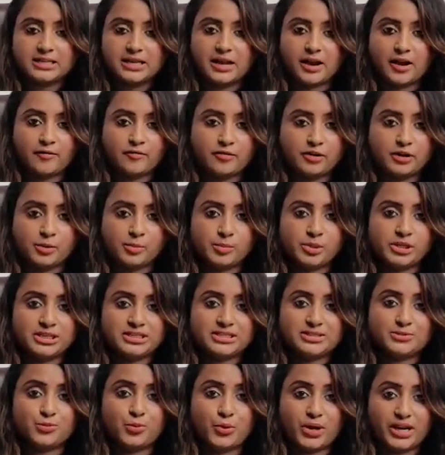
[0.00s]
available
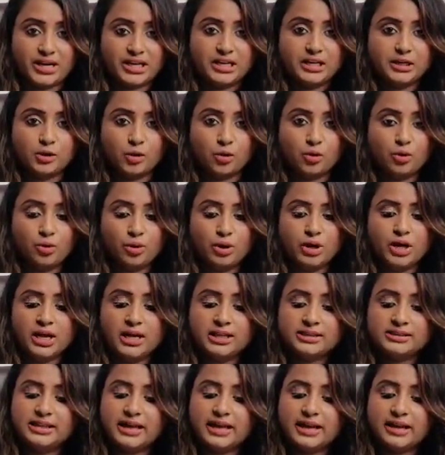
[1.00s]
is very low,
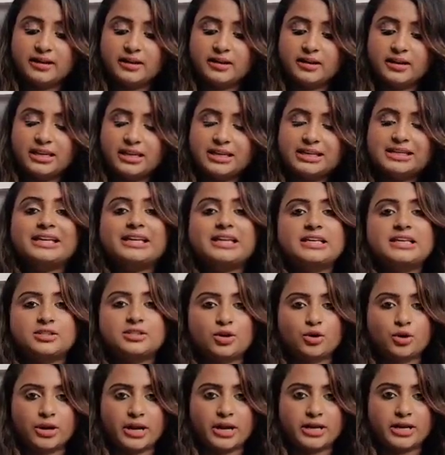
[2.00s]
then increase
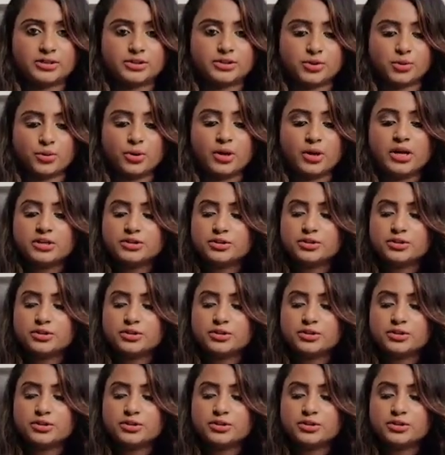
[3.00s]
your ISO.